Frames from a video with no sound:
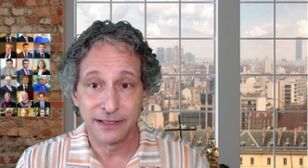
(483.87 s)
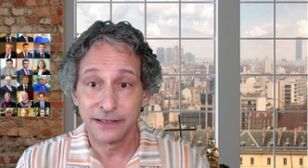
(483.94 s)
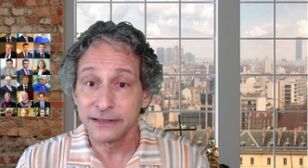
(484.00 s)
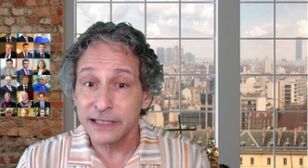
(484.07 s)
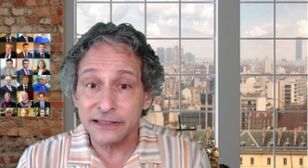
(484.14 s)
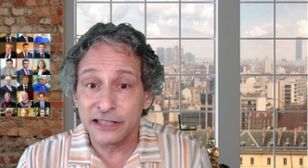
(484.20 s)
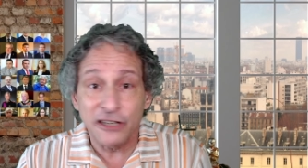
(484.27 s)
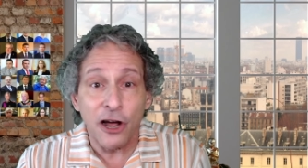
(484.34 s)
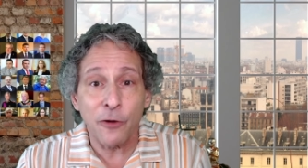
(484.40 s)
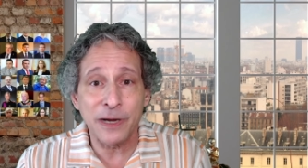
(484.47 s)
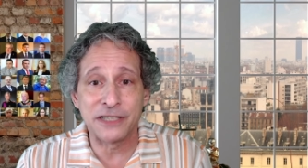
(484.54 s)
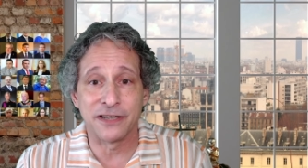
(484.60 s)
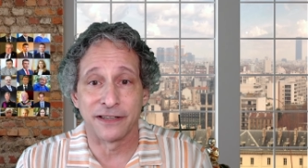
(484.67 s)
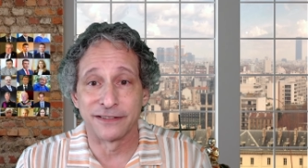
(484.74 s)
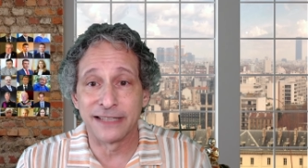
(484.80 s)
Get to know each
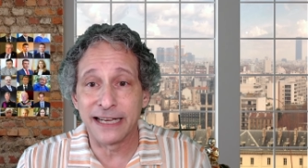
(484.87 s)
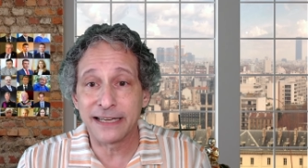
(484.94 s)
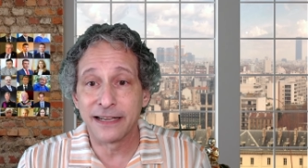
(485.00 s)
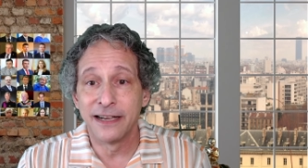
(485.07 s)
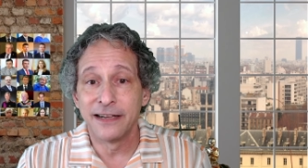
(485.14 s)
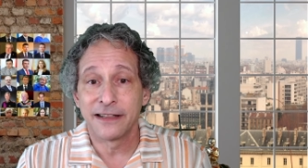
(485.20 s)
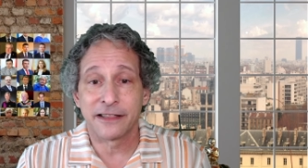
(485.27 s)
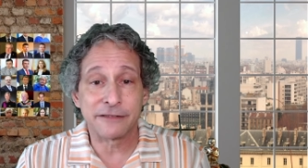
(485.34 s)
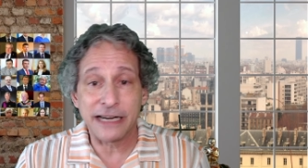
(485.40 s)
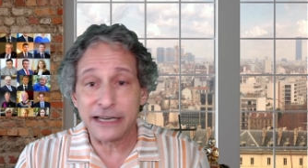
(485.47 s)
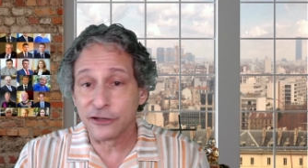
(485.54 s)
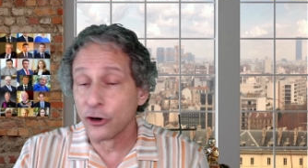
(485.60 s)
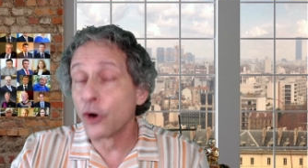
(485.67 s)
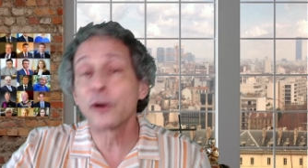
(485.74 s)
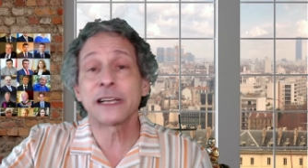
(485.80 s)
other like they're at a
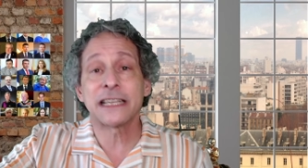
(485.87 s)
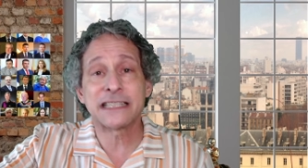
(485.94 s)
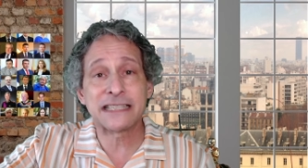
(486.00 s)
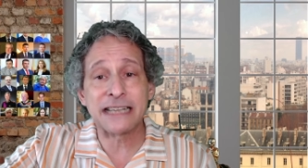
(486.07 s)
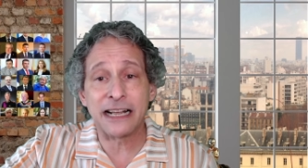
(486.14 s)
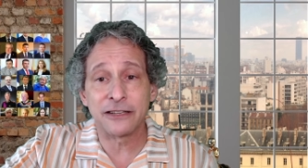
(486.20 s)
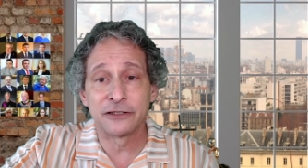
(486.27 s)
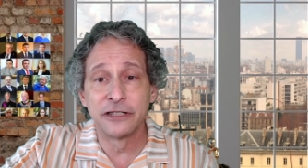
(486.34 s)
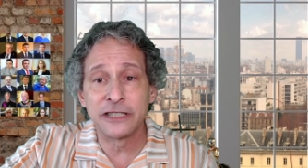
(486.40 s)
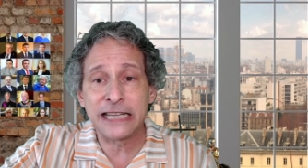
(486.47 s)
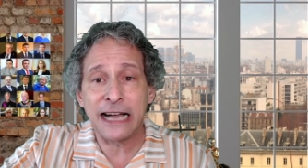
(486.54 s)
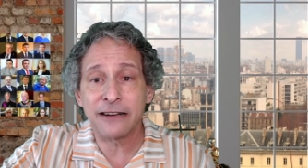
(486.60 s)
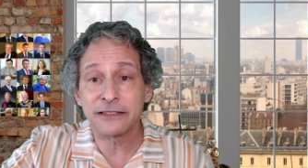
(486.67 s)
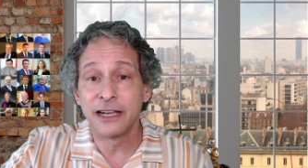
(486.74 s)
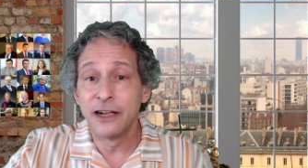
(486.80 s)
Corky-style
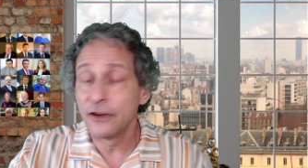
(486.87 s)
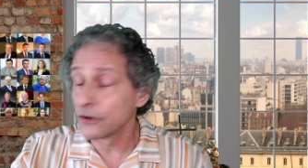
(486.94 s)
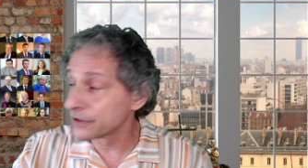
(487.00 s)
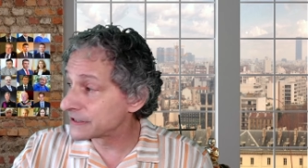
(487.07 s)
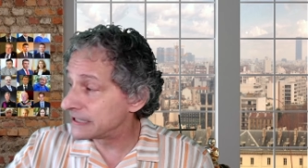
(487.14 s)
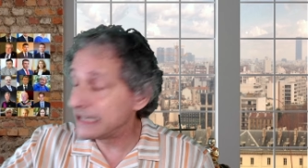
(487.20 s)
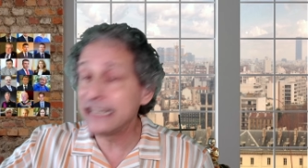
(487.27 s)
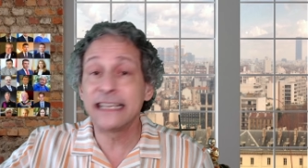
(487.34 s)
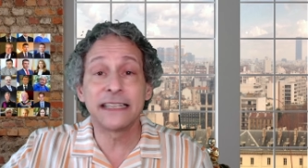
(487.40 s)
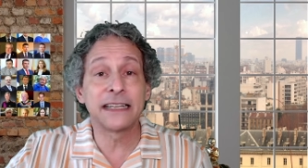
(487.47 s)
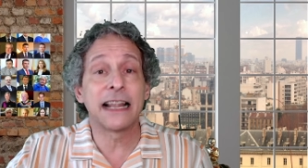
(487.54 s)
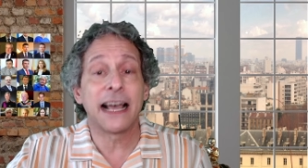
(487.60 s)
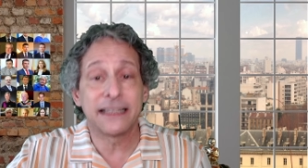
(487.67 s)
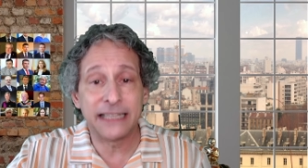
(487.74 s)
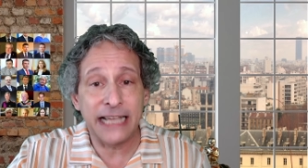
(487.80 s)
cookout or sitting in
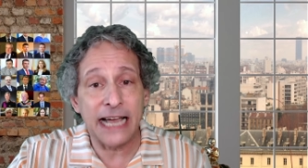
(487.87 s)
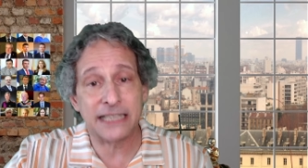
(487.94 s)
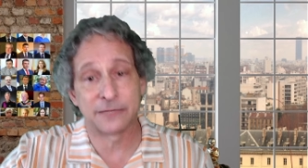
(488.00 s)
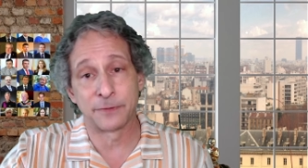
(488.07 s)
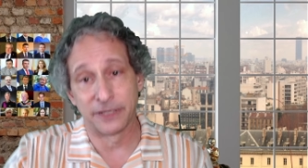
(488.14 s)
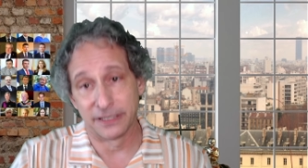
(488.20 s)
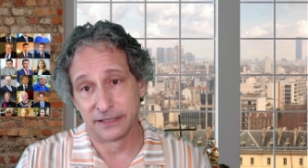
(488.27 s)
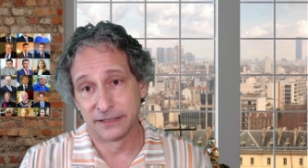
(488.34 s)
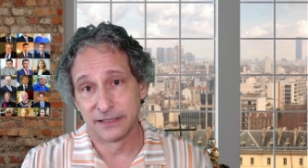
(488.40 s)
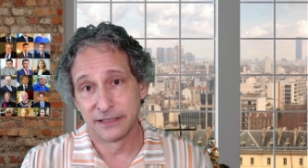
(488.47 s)
La Diaspora.